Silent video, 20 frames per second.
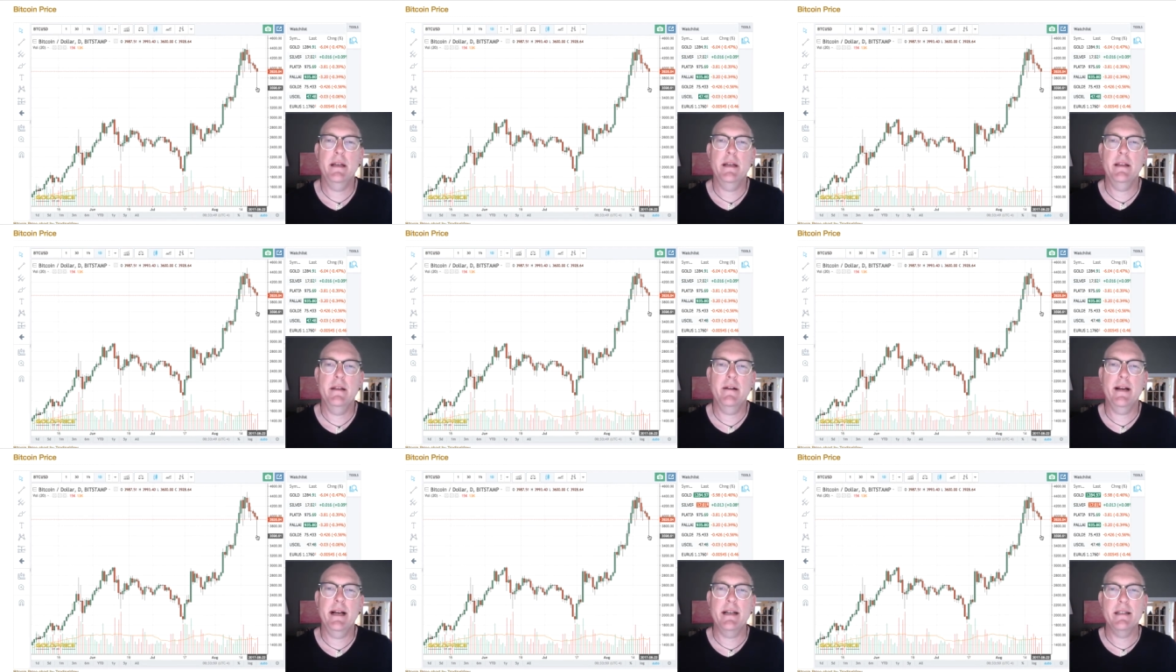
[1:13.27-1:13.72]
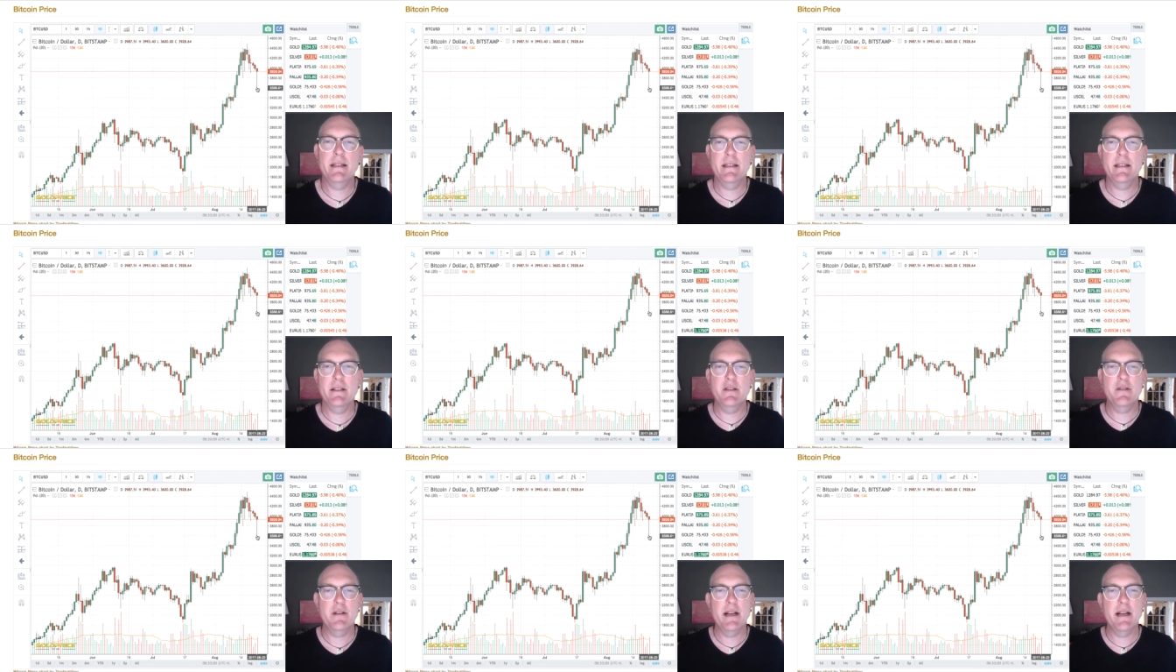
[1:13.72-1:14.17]
and they're
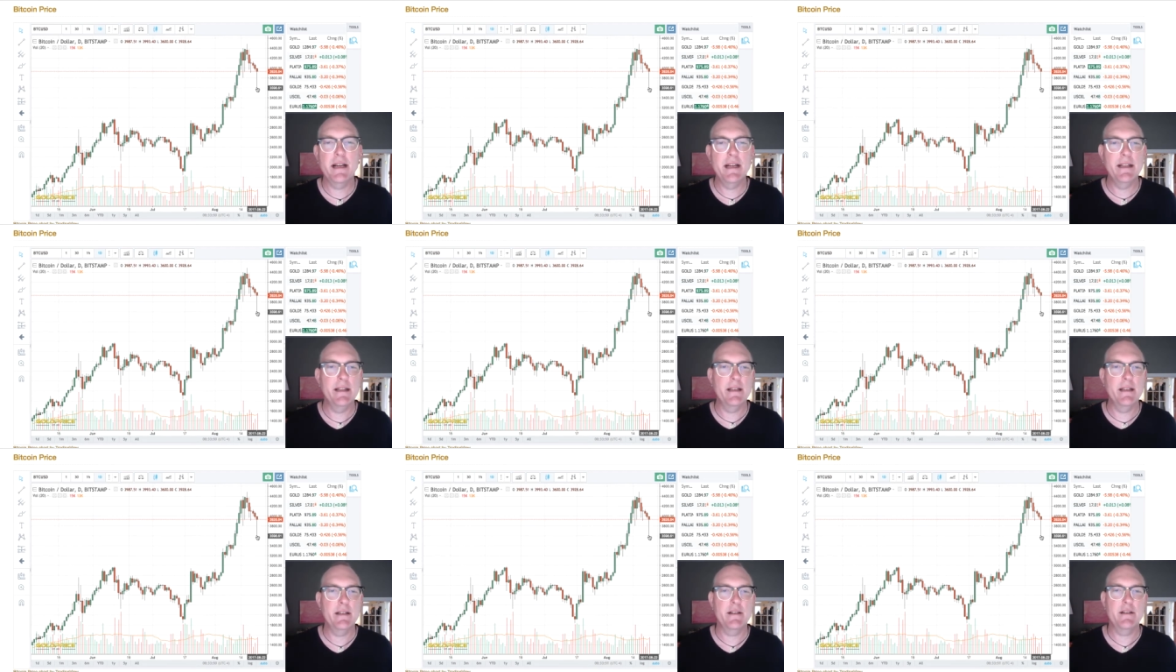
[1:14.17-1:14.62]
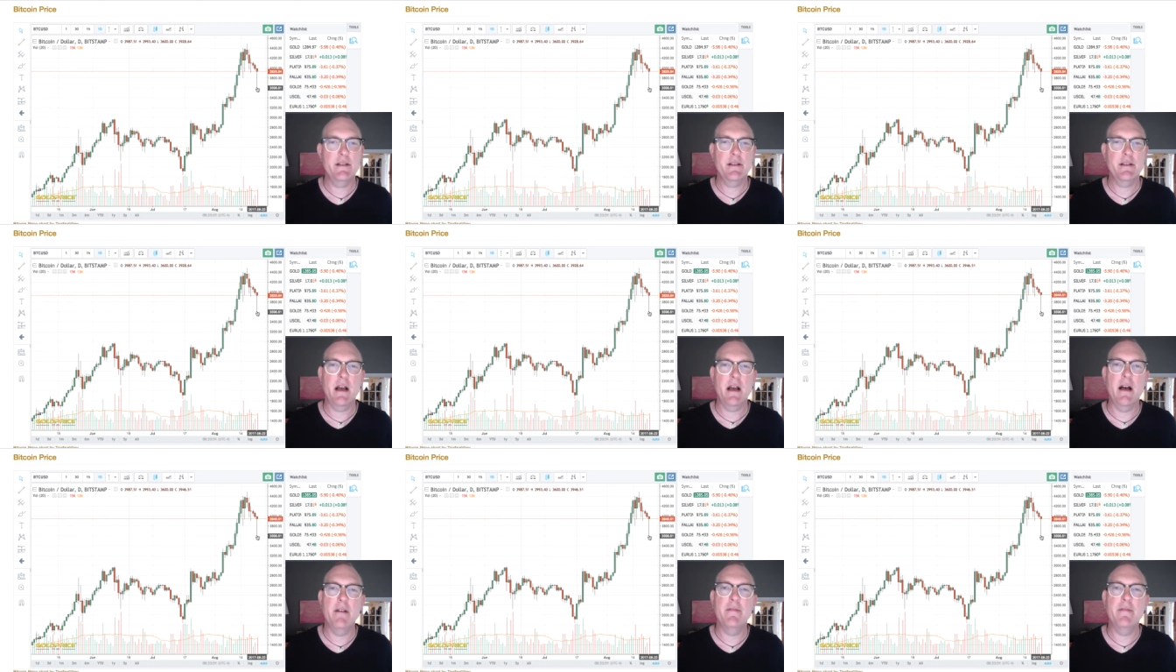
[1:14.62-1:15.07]
actually trading this
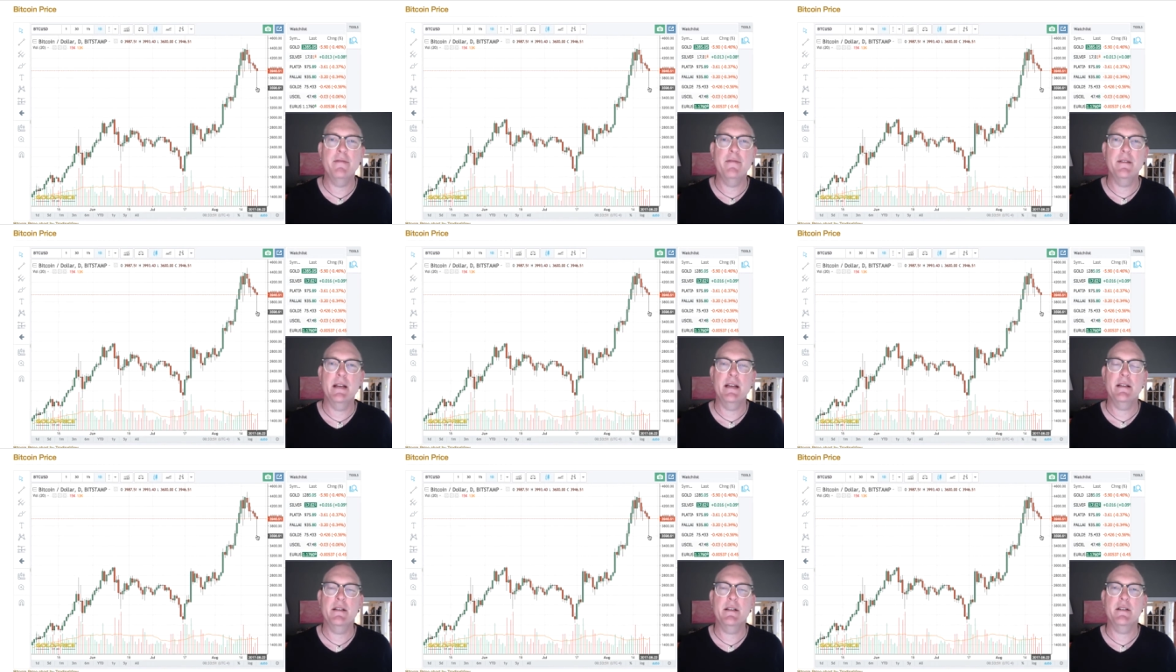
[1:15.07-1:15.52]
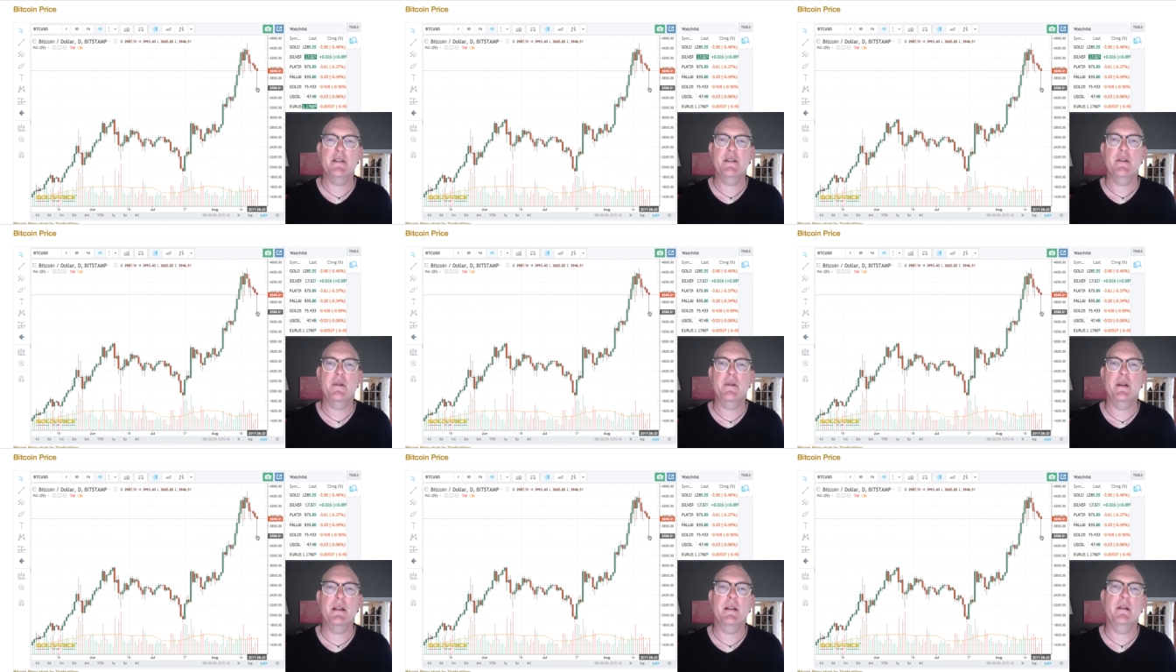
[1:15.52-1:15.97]
stuff, not just
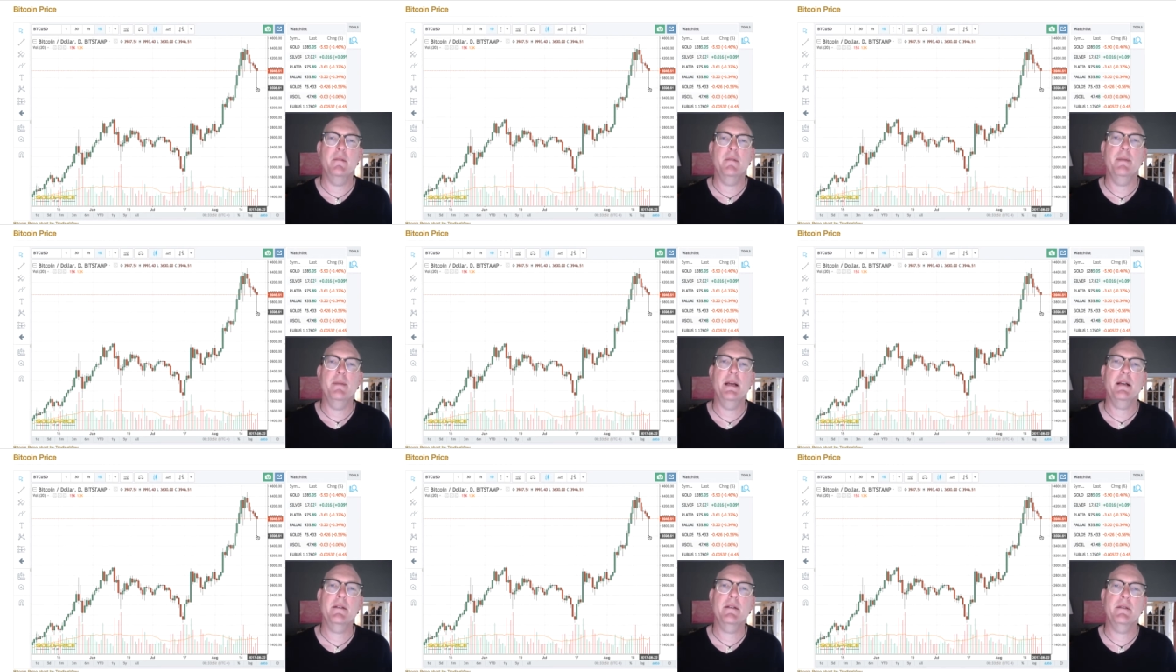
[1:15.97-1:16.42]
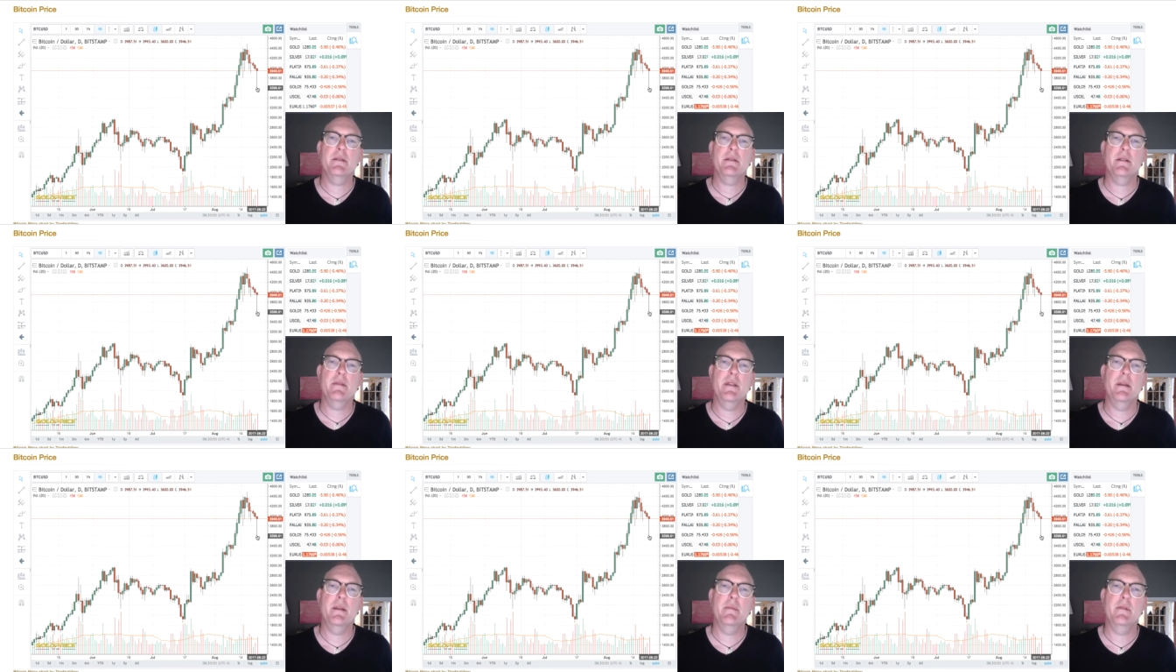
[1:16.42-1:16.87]
showing little pictures
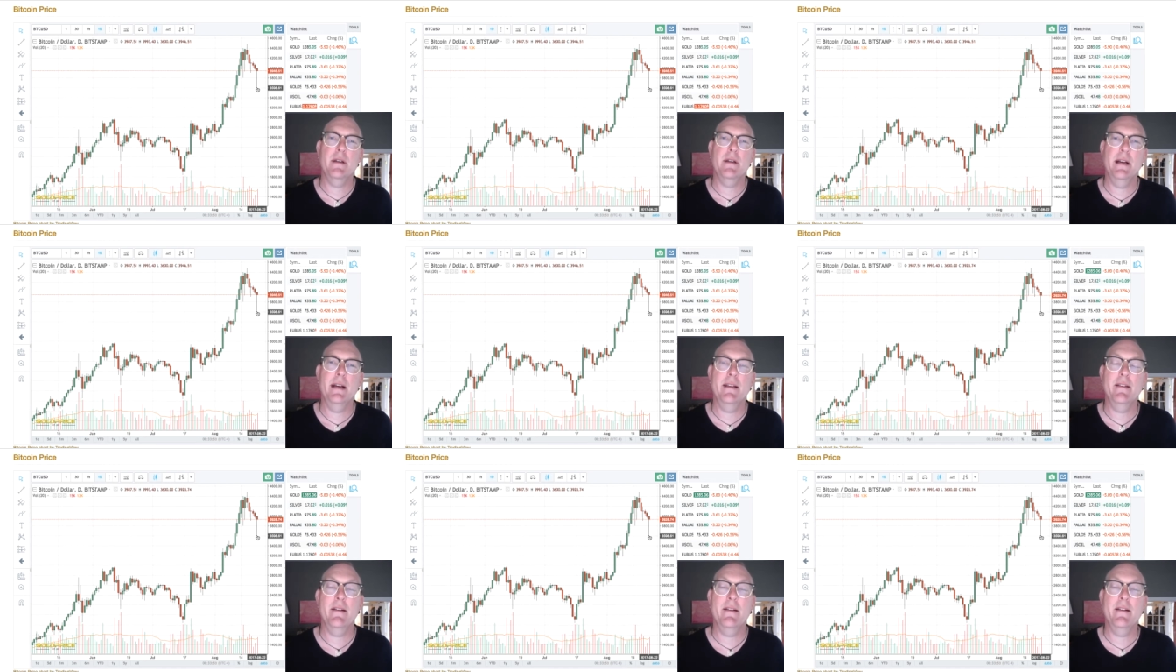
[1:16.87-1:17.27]
of them trading.